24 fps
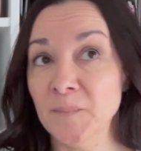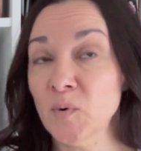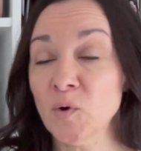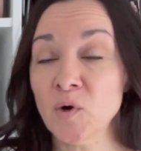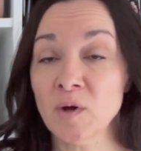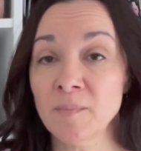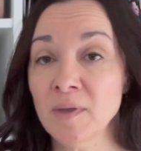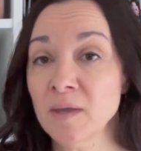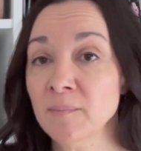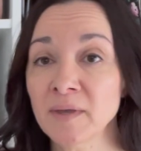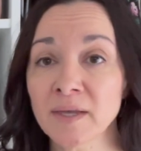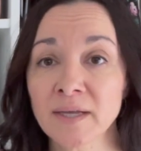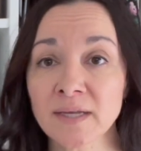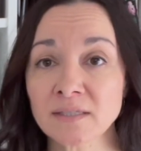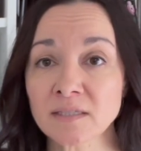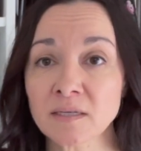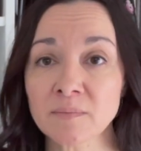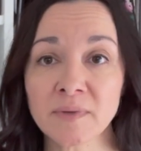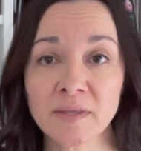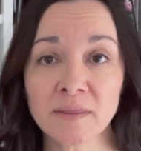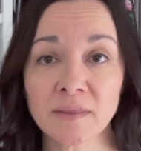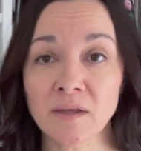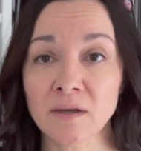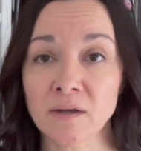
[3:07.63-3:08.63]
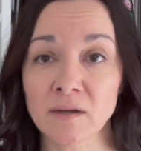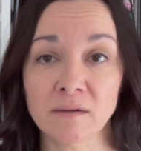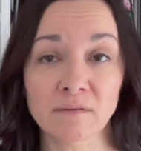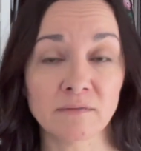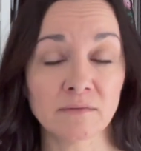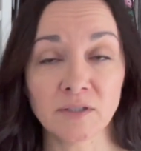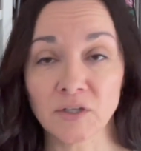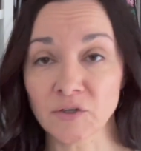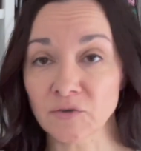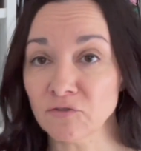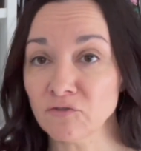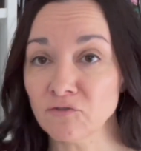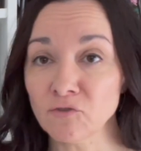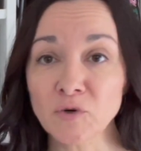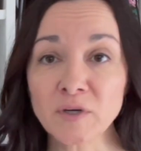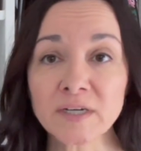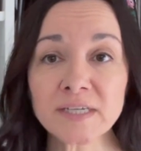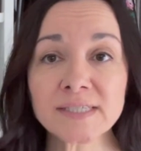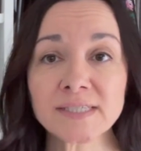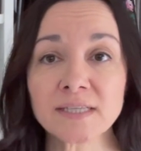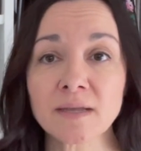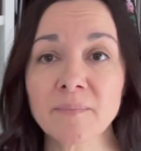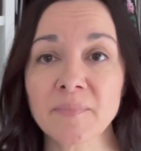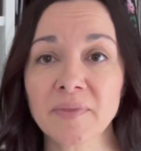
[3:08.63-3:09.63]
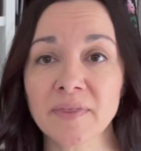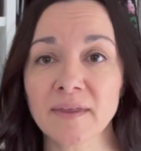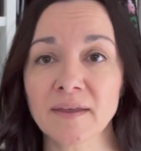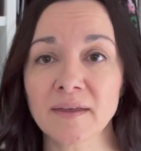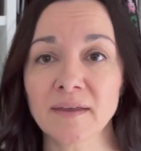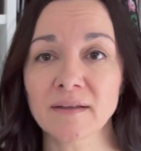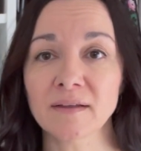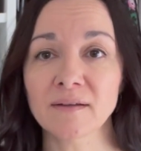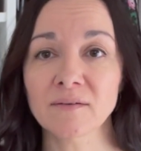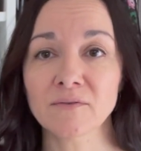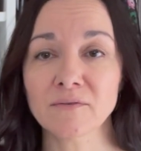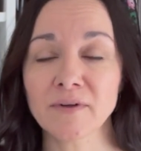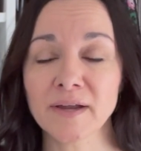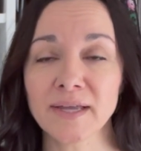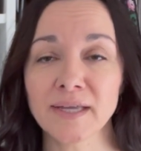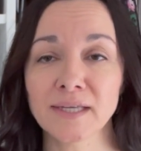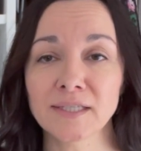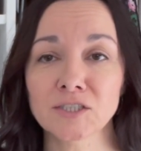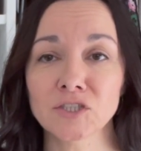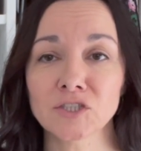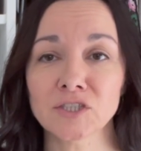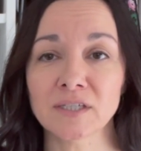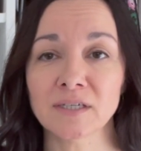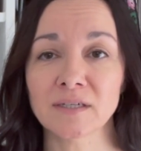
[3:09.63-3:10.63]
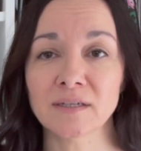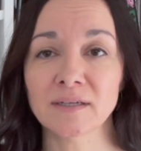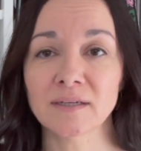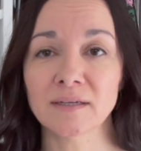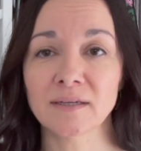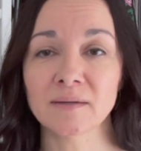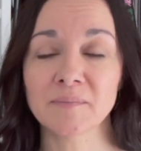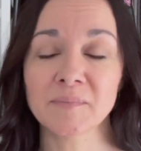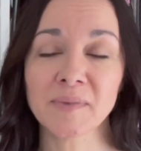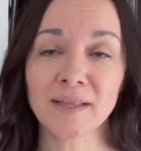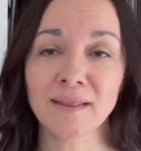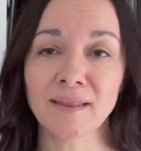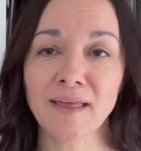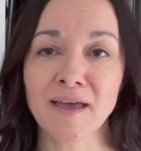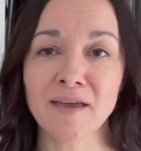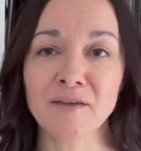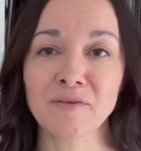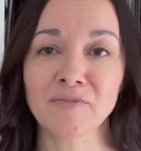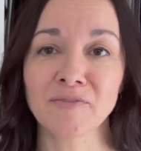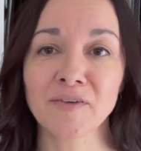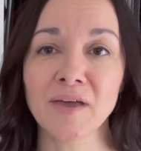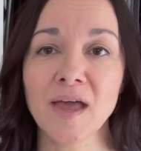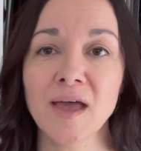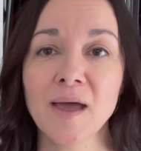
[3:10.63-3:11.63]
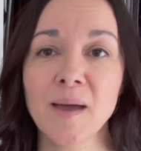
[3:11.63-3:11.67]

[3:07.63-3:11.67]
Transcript: or maybe because I'm in the 40-something range in my life,